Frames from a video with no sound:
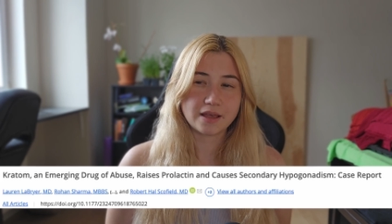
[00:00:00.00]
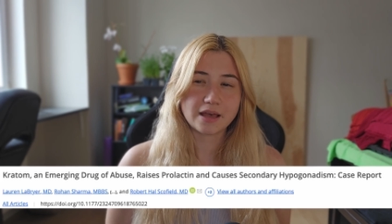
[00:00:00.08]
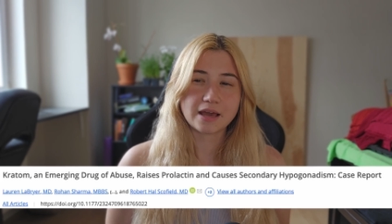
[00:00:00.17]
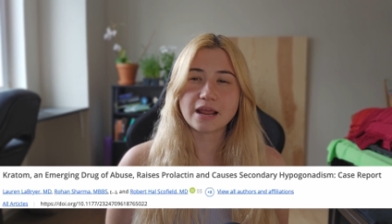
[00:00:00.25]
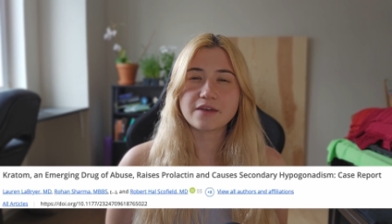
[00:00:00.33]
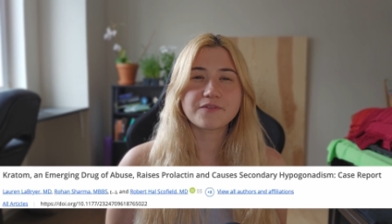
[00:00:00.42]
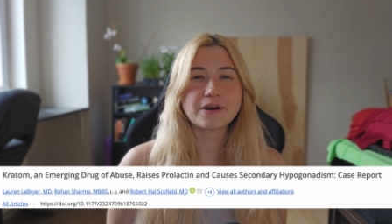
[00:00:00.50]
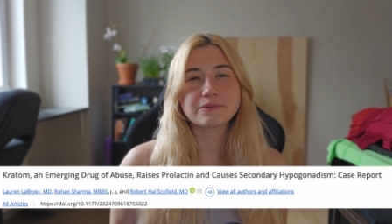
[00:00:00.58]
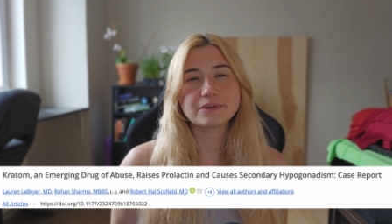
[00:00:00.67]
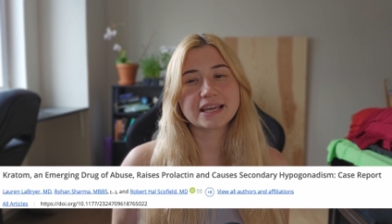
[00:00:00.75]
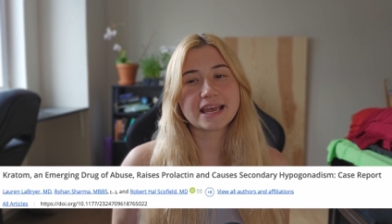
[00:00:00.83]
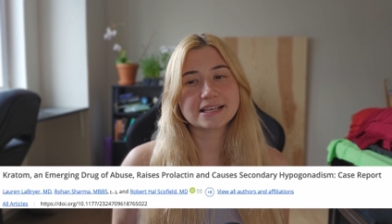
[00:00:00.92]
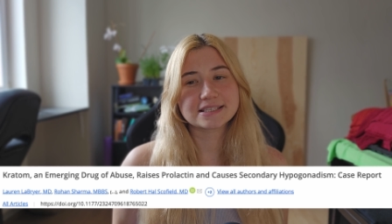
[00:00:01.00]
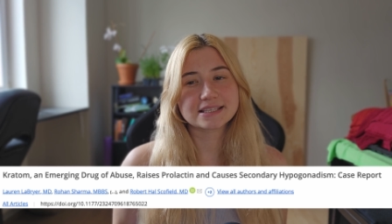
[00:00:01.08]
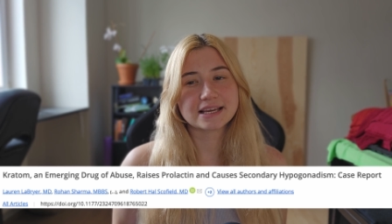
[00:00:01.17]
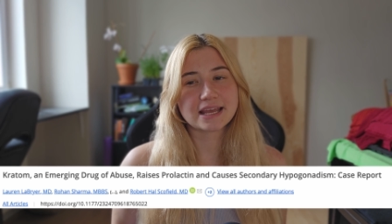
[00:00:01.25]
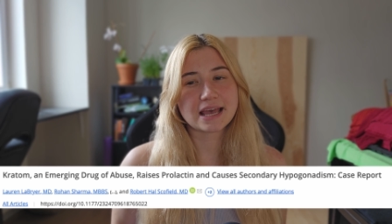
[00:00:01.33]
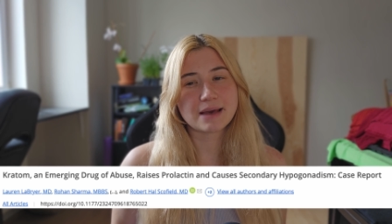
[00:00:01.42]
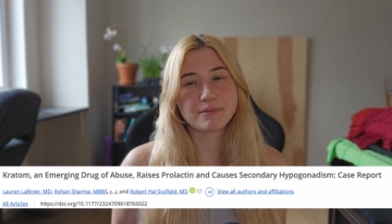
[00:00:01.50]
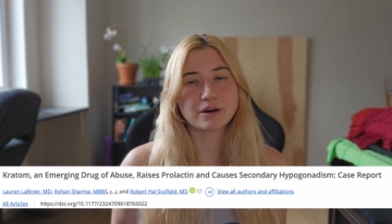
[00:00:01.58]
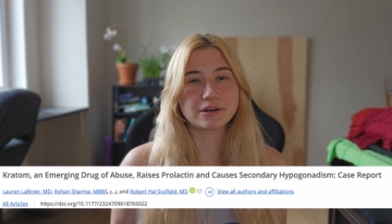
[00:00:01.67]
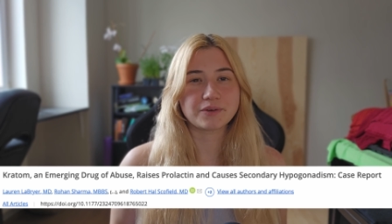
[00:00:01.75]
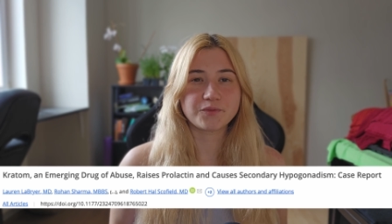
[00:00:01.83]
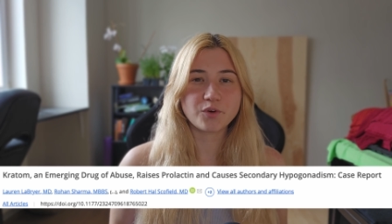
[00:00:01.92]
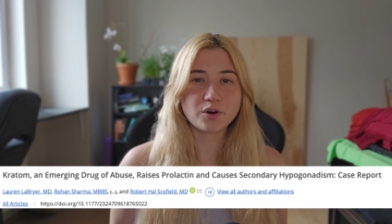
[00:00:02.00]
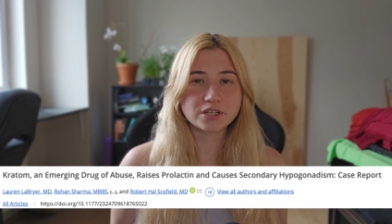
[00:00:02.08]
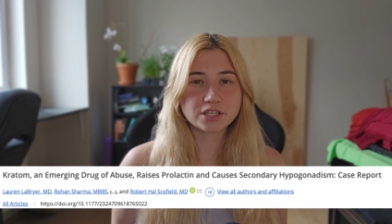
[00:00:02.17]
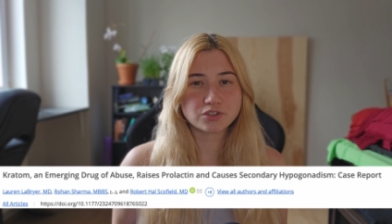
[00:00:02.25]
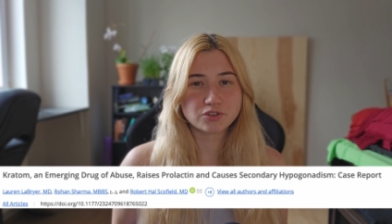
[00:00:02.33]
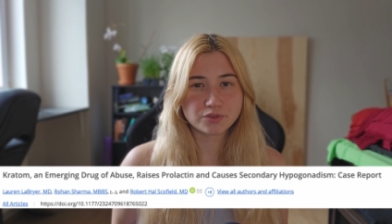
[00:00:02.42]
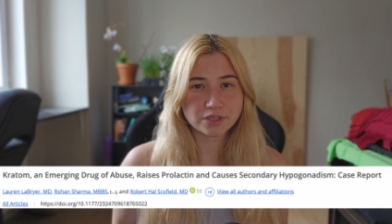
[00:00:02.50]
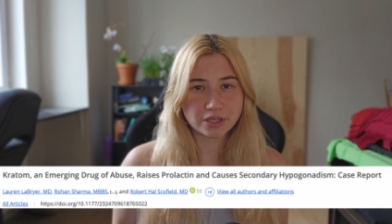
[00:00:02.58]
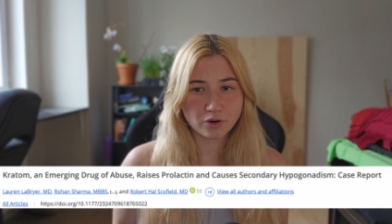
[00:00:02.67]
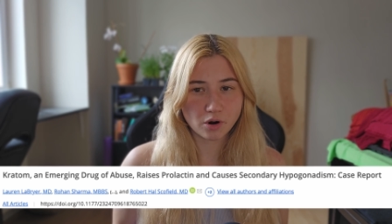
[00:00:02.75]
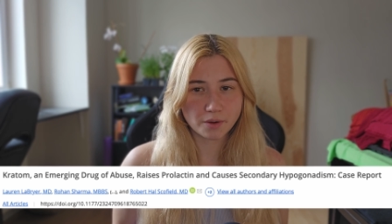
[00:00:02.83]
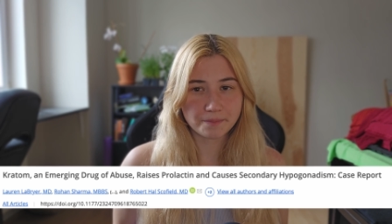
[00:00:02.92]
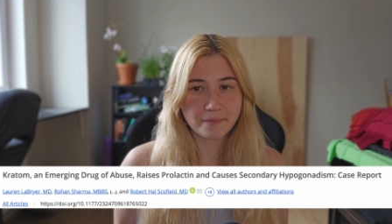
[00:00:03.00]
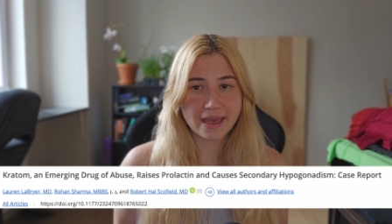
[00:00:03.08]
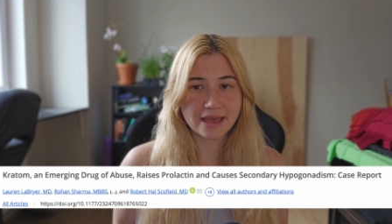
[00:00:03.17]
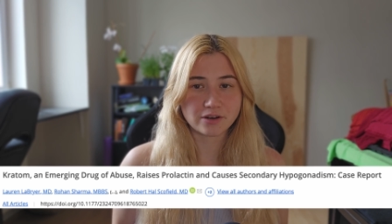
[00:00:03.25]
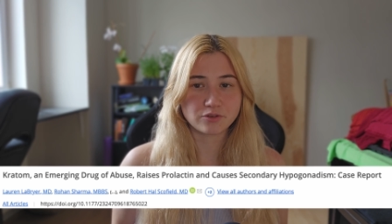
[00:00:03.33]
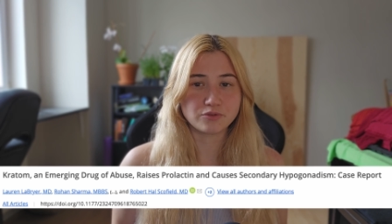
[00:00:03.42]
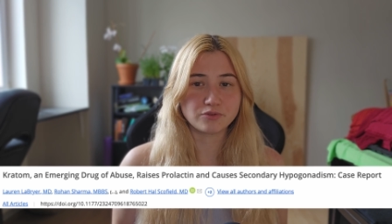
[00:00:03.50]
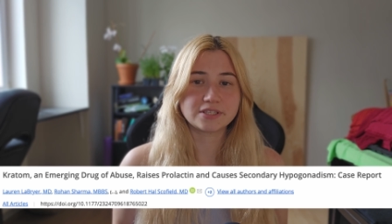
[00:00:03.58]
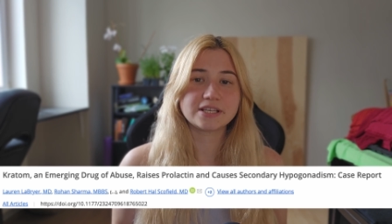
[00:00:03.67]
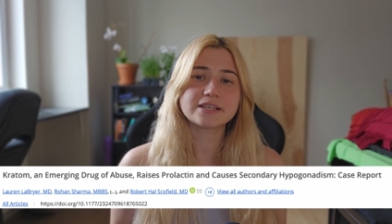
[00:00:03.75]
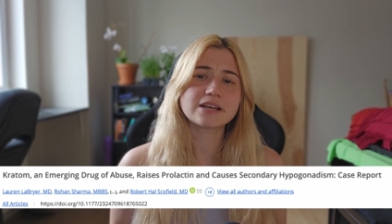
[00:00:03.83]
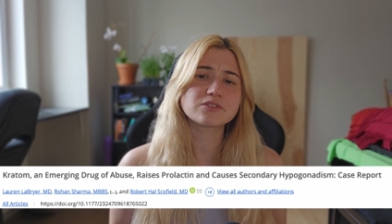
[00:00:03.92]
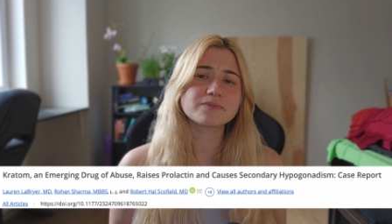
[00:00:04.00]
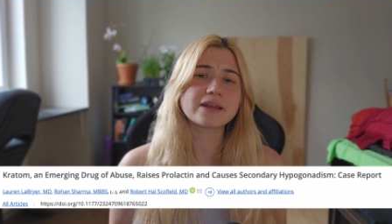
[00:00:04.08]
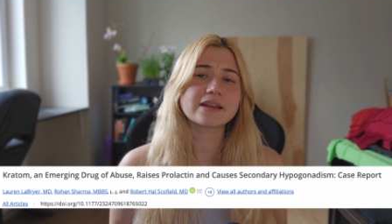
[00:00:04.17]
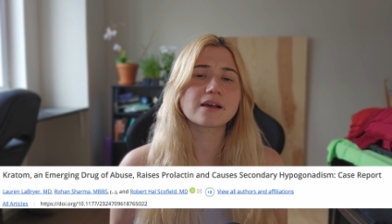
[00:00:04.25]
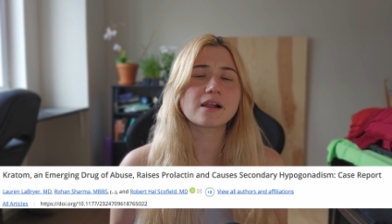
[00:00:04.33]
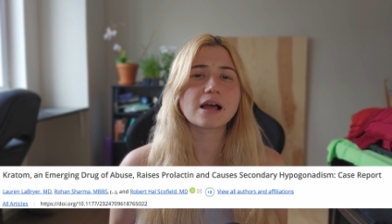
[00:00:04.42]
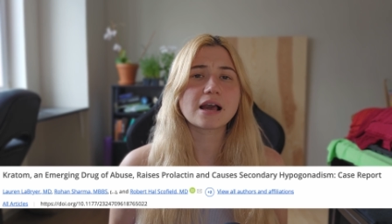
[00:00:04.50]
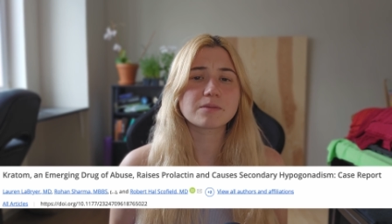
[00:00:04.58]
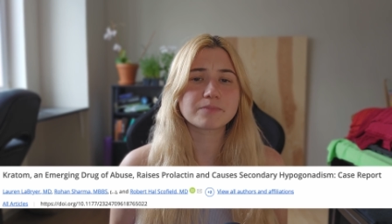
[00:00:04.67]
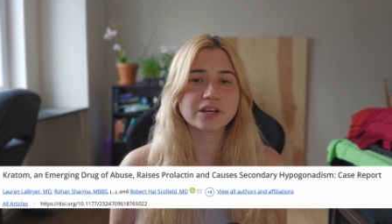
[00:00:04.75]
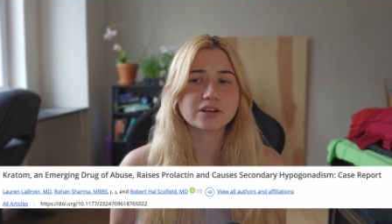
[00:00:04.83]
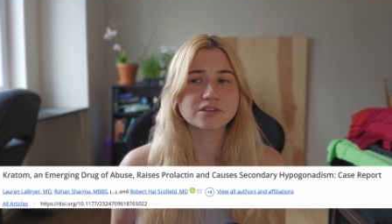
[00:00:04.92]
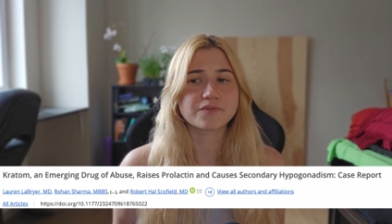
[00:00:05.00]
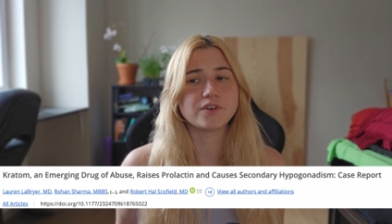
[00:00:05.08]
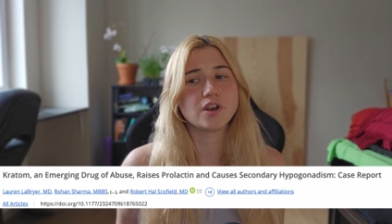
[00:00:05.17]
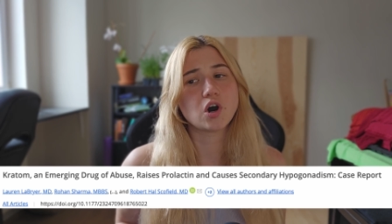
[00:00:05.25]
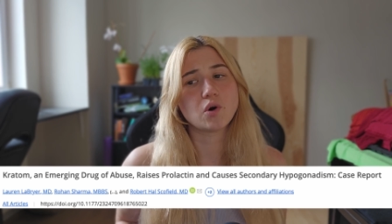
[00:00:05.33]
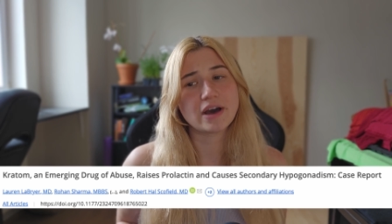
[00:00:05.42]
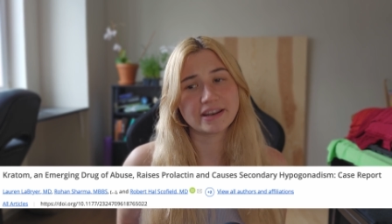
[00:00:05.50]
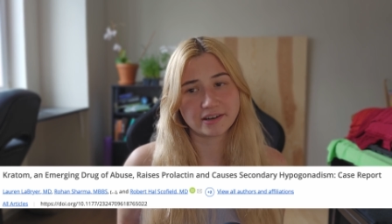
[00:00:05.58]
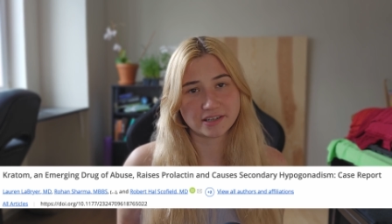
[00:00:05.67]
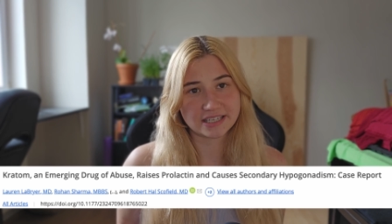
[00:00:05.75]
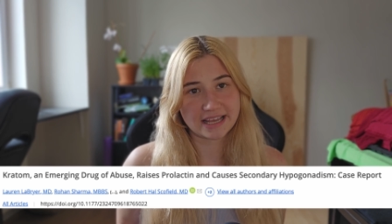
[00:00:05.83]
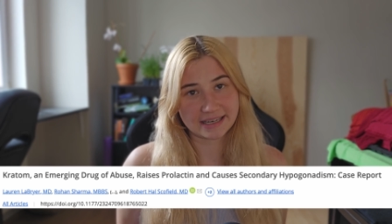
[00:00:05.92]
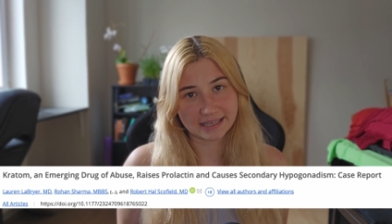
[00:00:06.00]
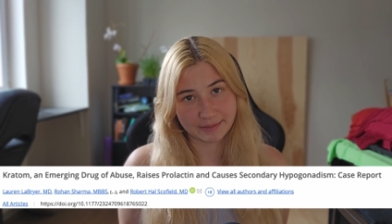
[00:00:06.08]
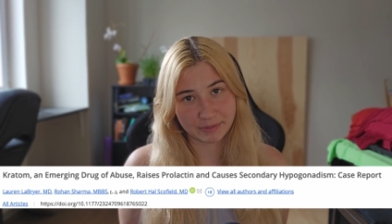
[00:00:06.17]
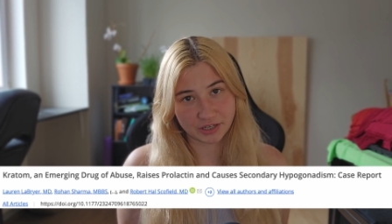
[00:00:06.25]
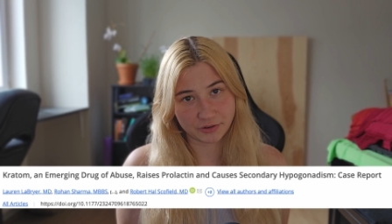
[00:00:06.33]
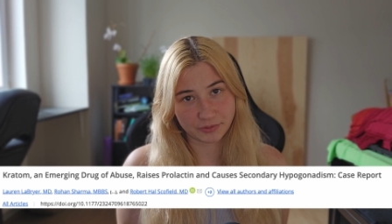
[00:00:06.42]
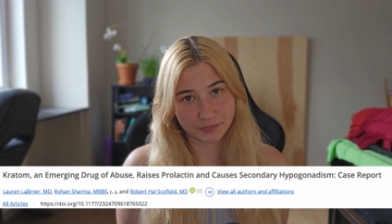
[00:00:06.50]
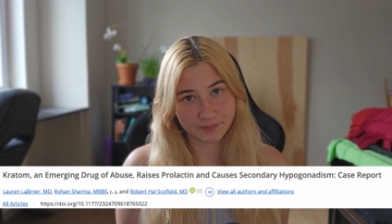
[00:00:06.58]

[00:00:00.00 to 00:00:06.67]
And I found a case study about a 42-year-old man who sought out medical help because of low energy and libido.